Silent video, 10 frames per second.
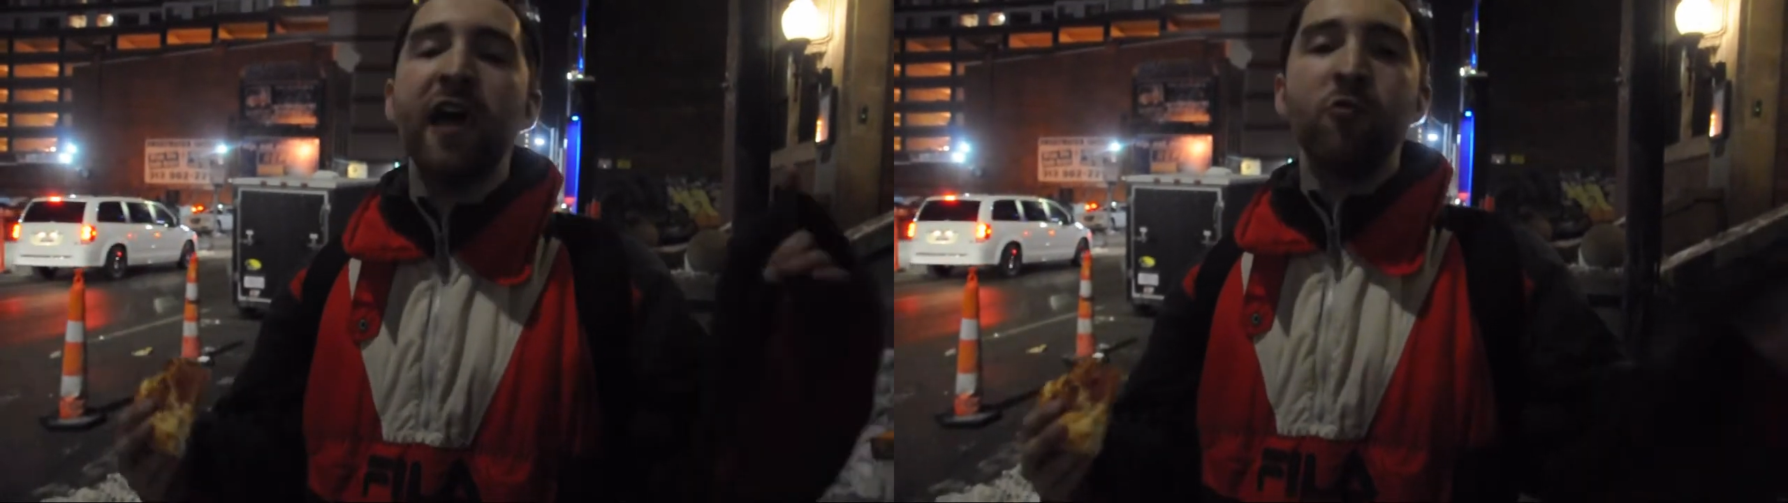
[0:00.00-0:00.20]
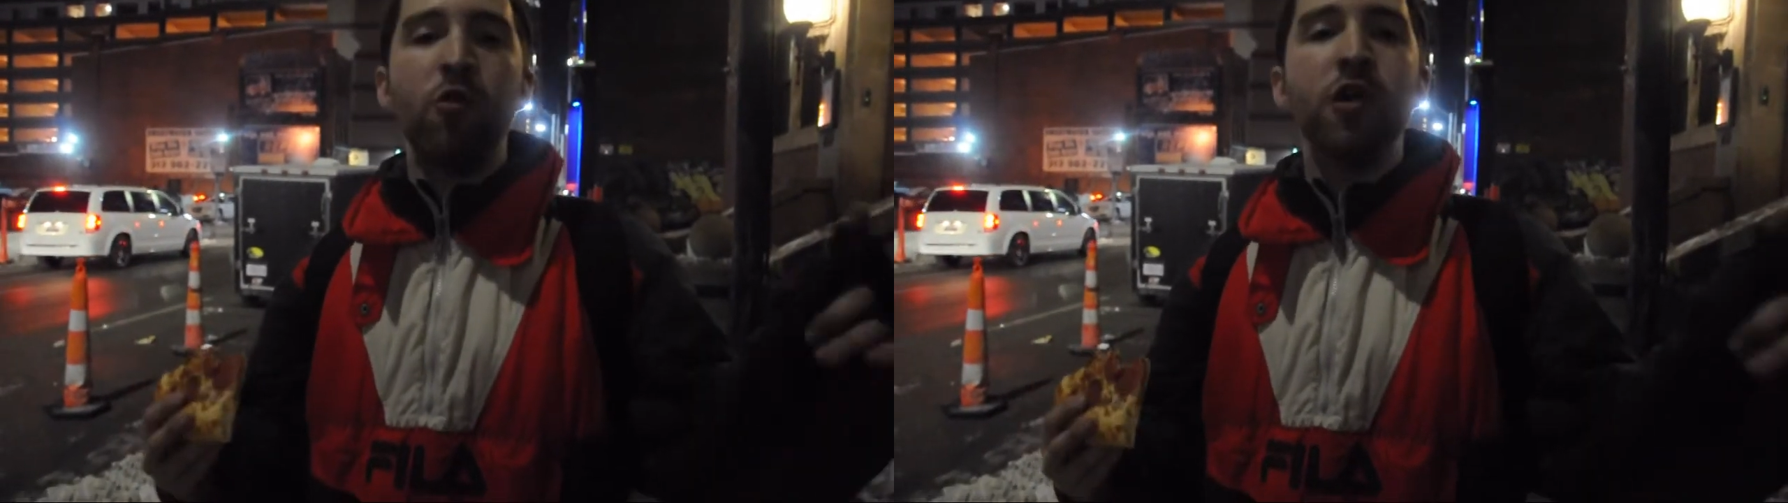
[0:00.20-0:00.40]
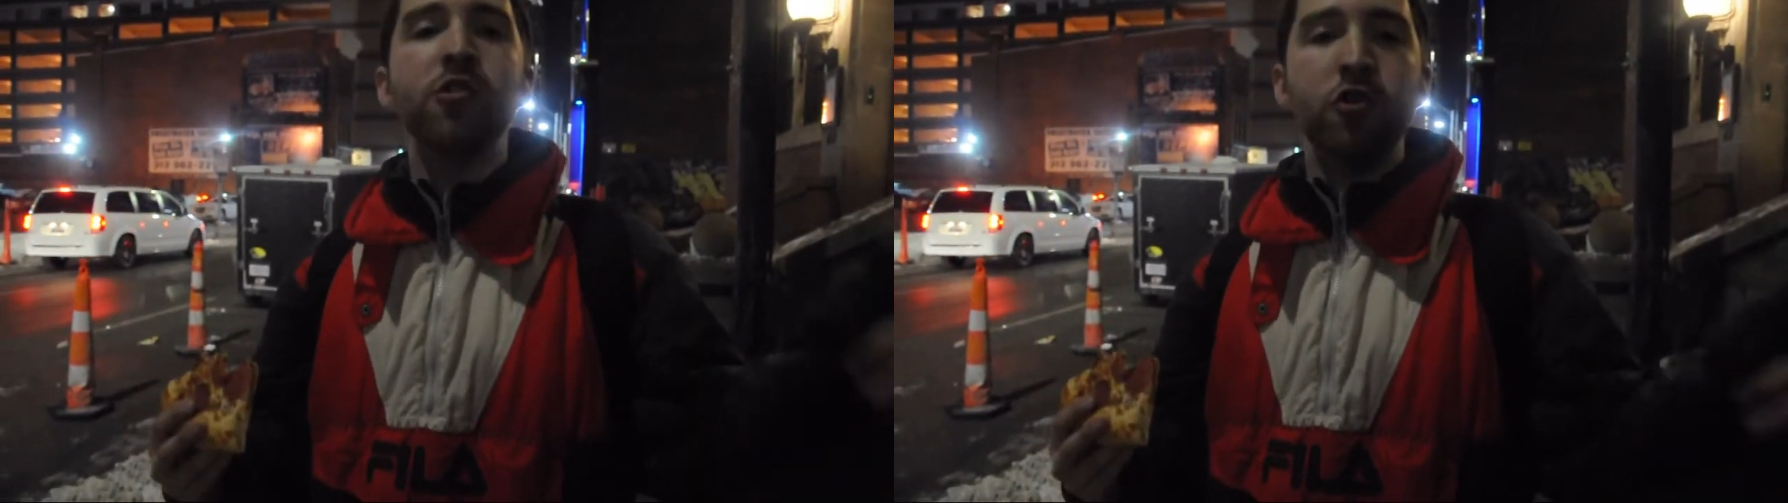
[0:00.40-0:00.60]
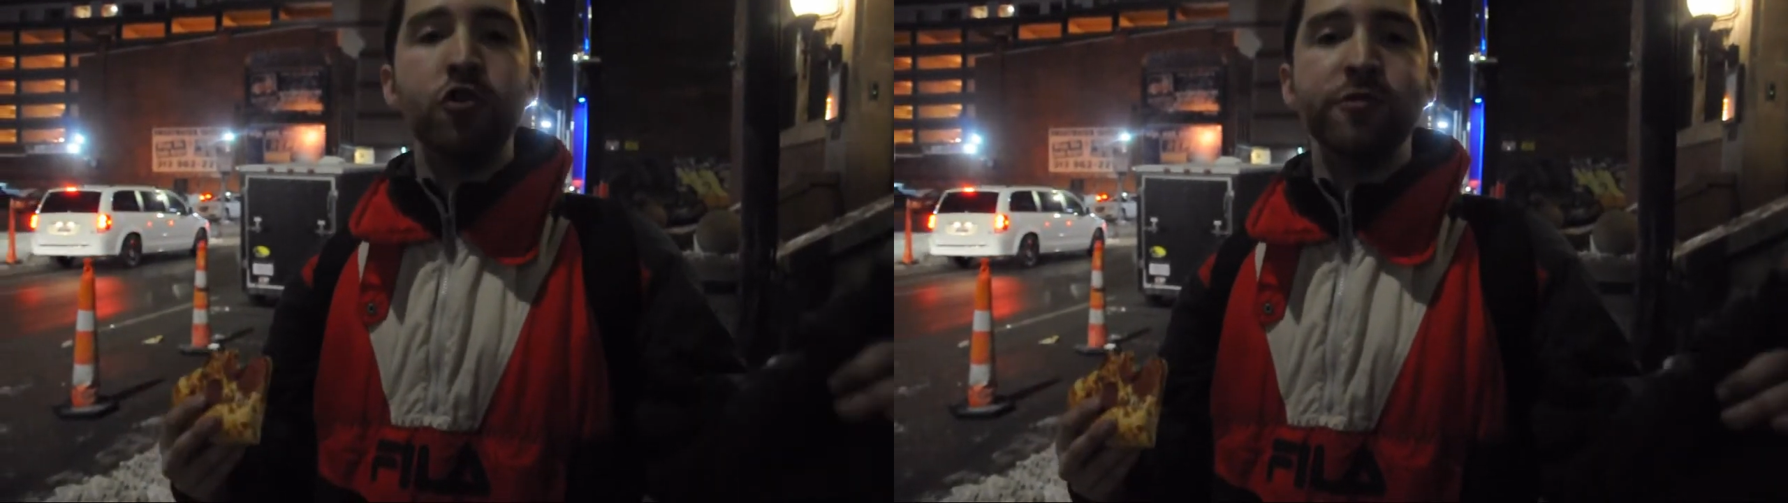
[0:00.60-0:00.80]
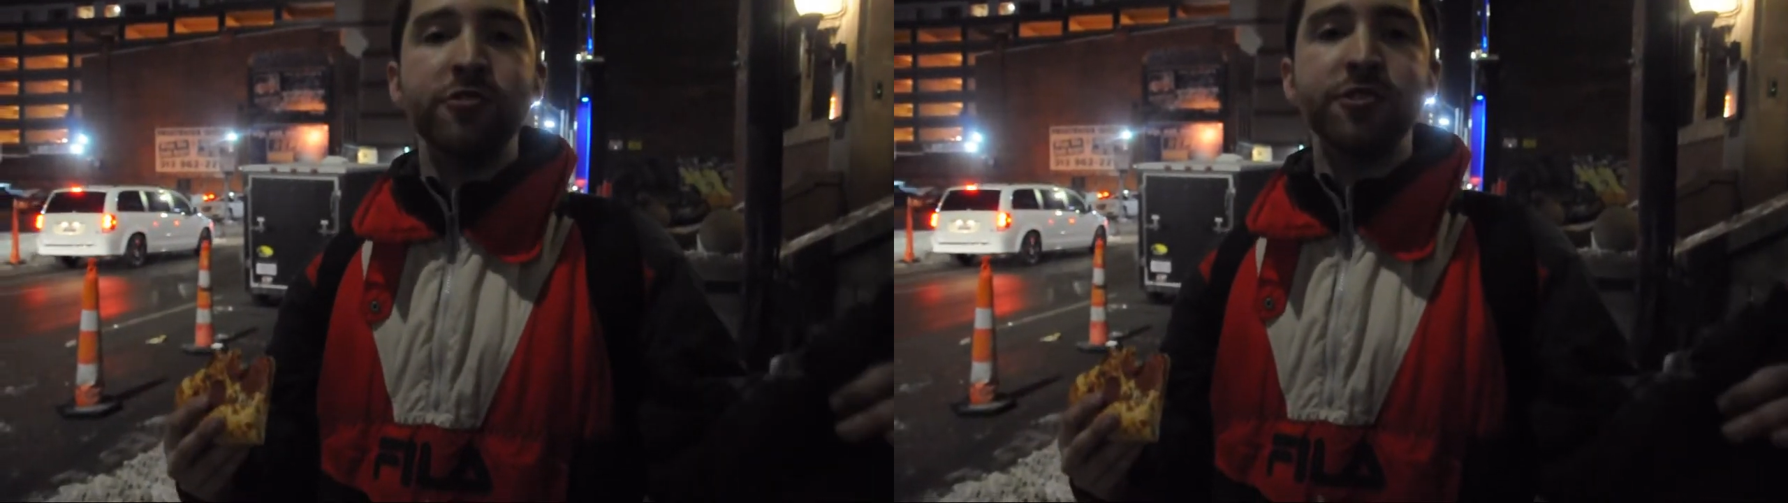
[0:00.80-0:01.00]
had one
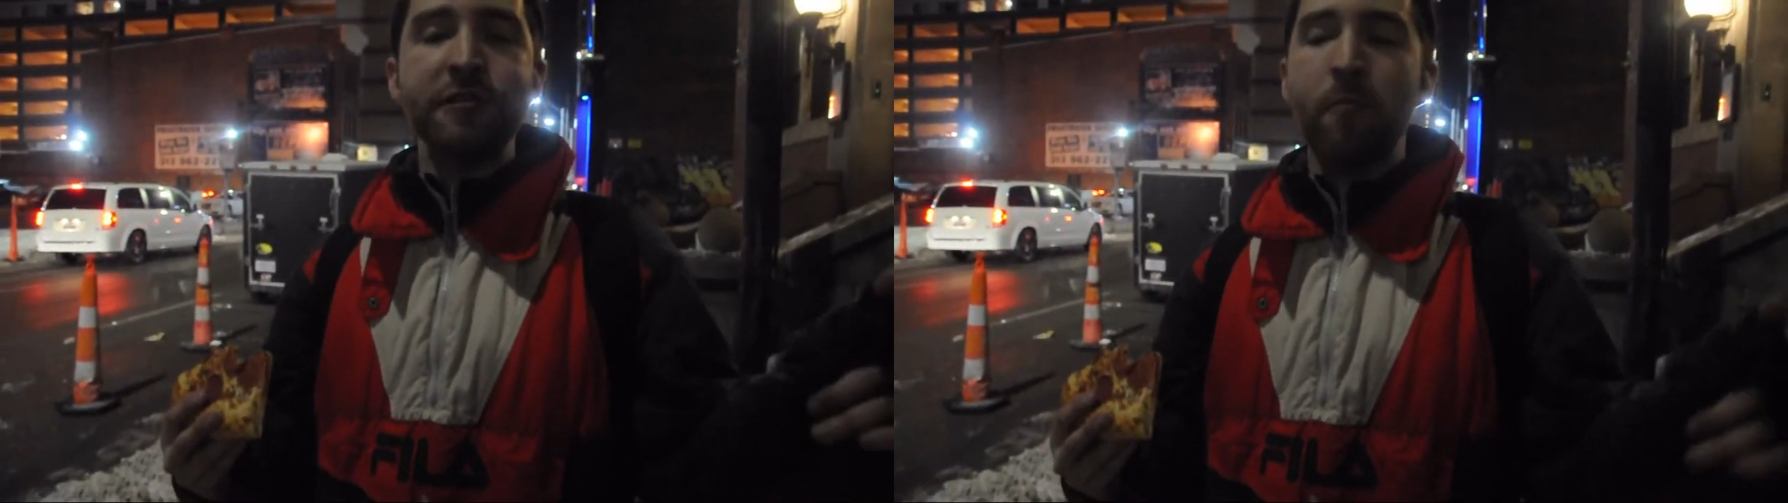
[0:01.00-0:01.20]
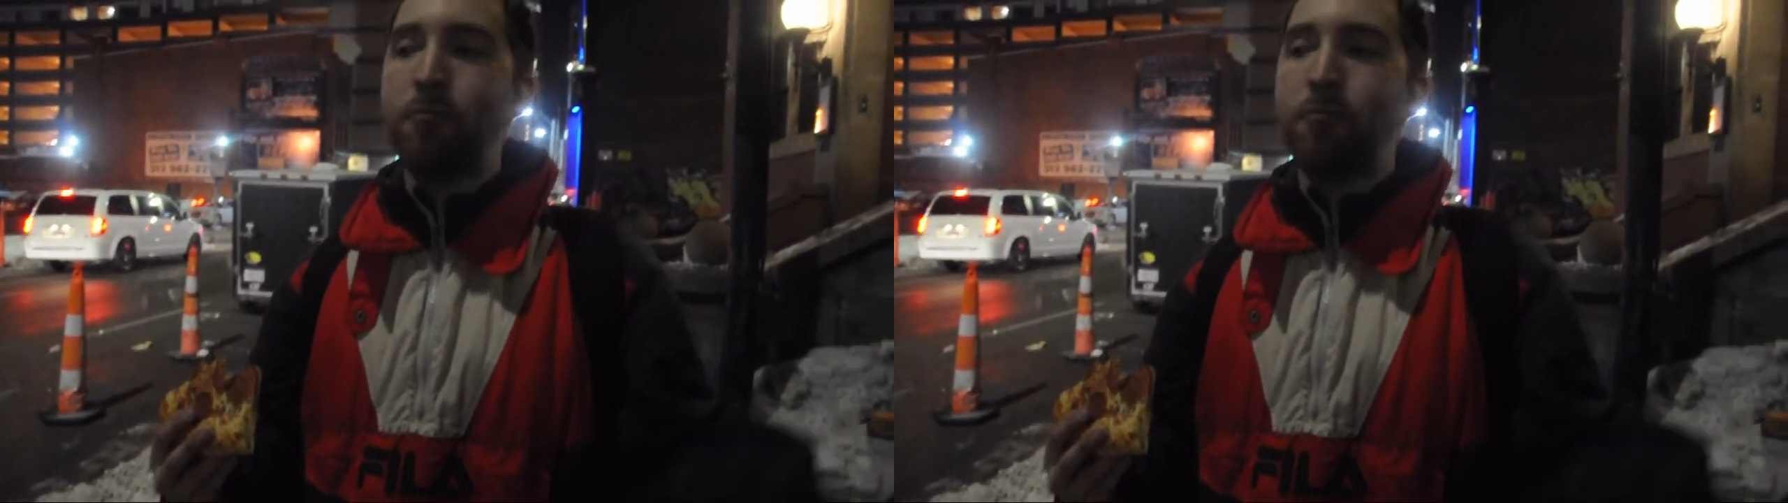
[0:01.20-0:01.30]
goal in music,